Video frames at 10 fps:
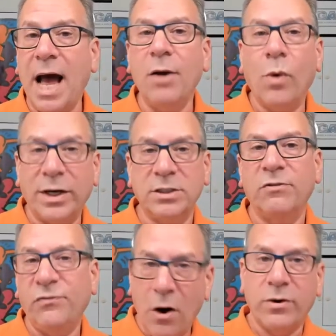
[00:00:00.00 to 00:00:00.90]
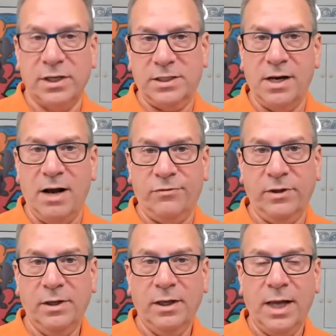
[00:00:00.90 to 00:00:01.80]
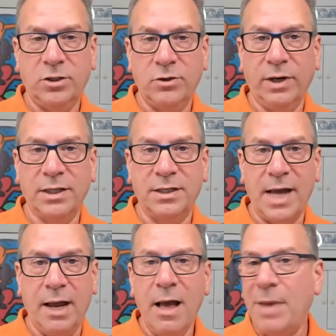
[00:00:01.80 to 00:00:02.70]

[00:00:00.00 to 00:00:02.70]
I wasn't focused enough during the day.